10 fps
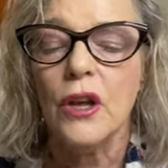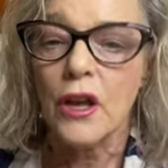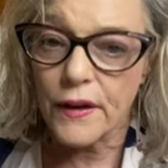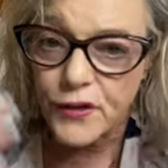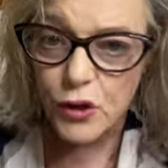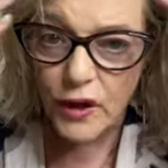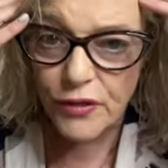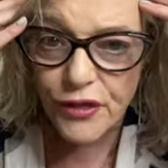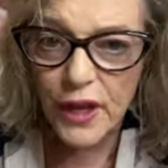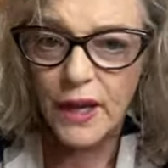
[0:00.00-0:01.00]
If you can
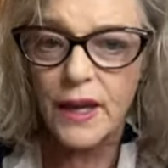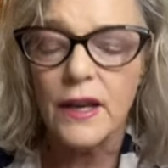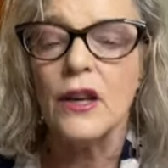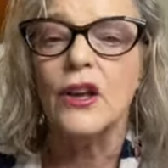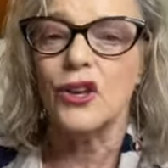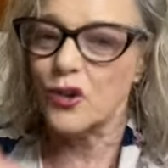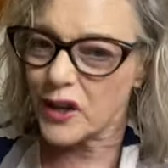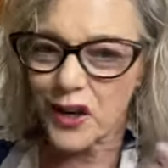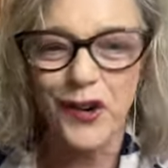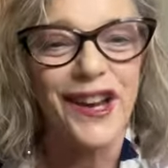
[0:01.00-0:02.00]
think it, you
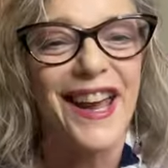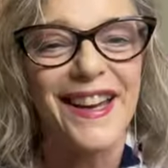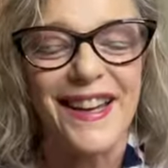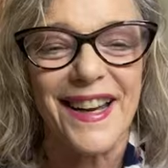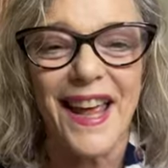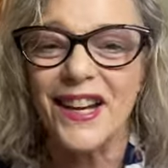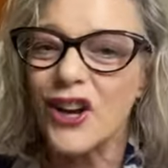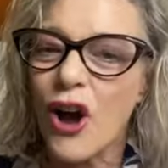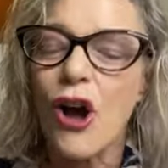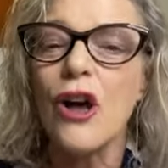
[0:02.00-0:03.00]
can create it. And
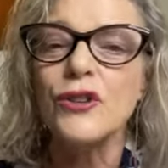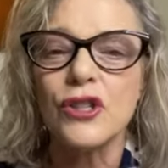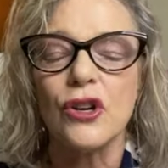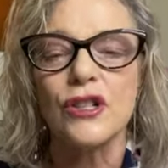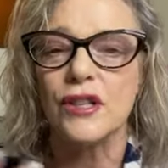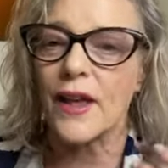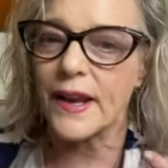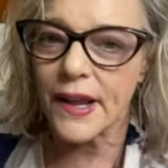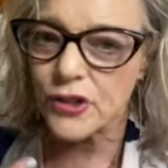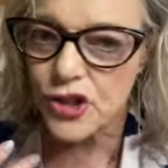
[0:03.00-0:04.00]
it all starts in that
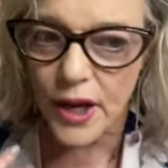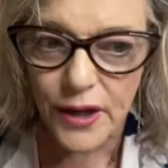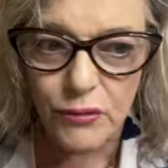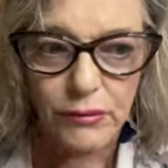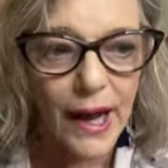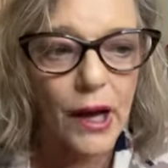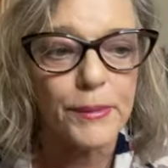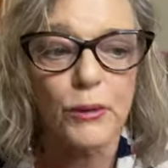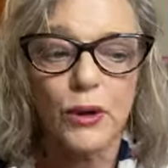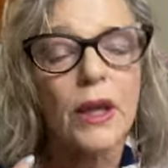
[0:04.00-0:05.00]
energetic realm.
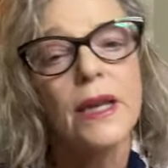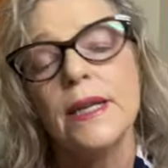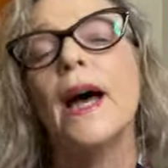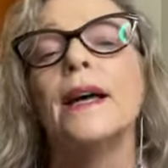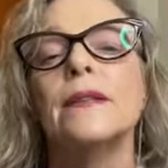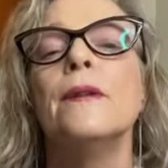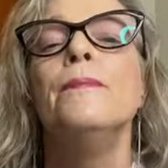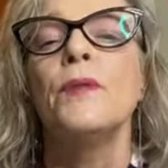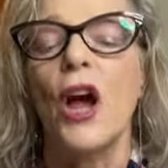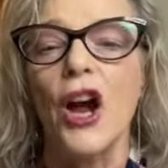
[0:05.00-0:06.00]
It really does.
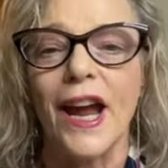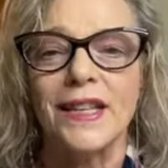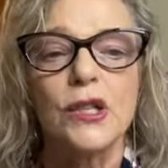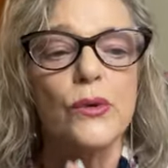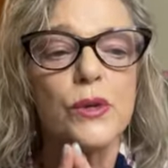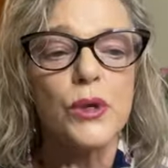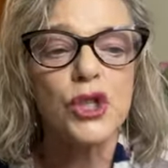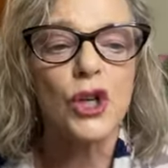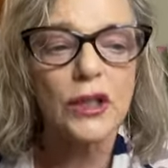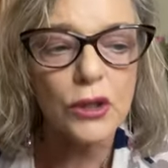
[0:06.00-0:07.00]
All right, so as we
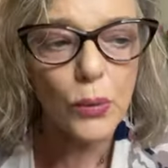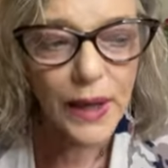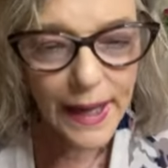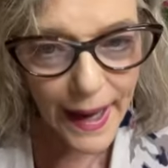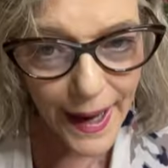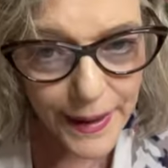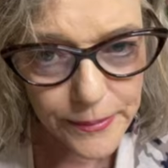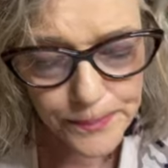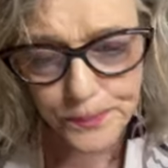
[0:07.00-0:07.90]
start the week out,